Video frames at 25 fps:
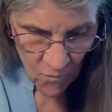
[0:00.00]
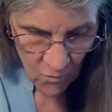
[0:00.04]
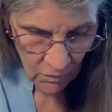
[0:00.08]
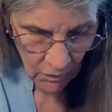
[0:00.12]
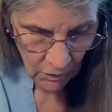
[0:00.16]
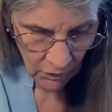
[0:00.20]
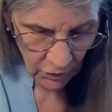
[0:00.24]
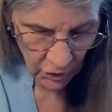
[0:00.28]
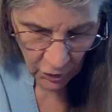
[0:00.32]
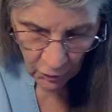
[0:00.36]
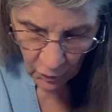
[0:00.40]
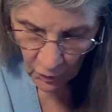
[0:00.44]

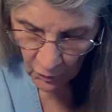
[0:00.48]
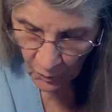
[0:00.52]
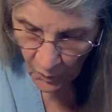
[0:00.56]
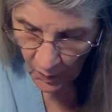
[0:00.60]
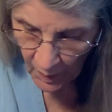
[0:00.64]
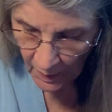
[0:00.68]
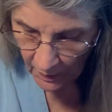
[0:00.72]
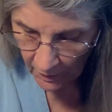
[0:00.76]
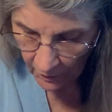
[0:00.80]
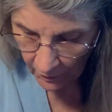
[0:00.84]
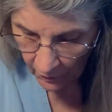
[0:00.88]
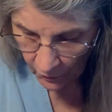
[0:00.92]
Two of
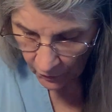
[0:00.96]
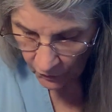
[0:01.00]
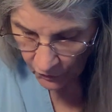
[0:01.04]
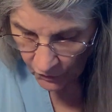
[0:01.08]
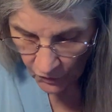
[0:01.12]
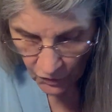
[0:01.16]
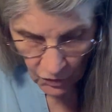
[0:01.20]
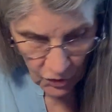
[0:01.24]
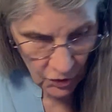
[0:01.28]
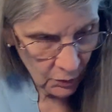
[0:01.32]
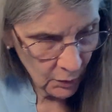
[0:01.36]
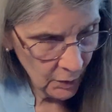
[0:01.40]
Pentacles,
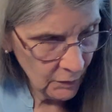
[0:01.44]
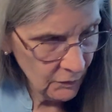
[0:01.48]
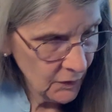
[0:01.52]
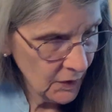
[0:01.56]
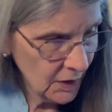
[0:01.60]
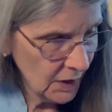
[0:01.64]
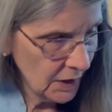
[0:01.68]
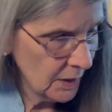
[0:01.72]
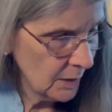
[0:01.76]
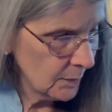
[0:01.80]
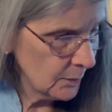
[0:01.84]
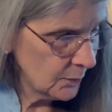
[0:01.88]
Two of
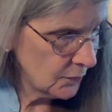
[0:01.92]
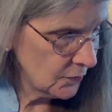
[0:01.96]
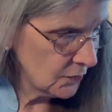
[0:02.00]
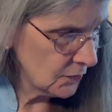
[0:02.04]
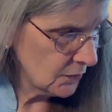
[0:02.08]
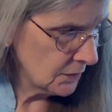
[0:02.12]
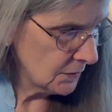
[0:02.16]
Cups.